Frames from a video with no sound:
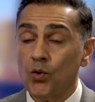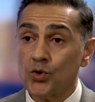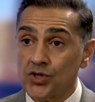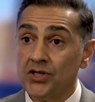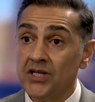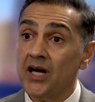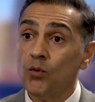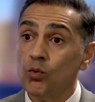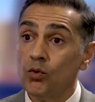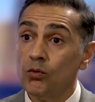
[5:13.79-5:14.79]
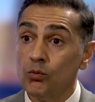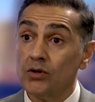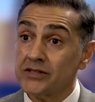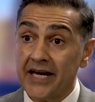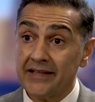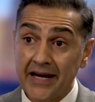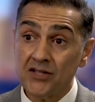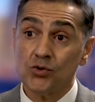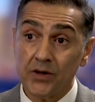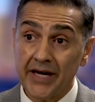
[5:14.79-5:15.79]
auctioneer will take that
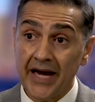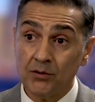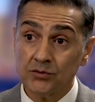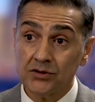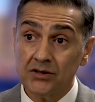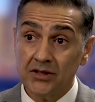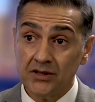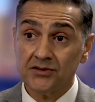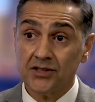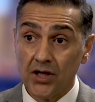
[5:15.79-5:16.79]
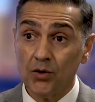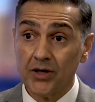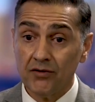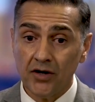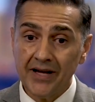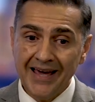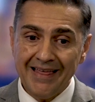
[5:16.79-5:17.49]
into account and says, okay, fine,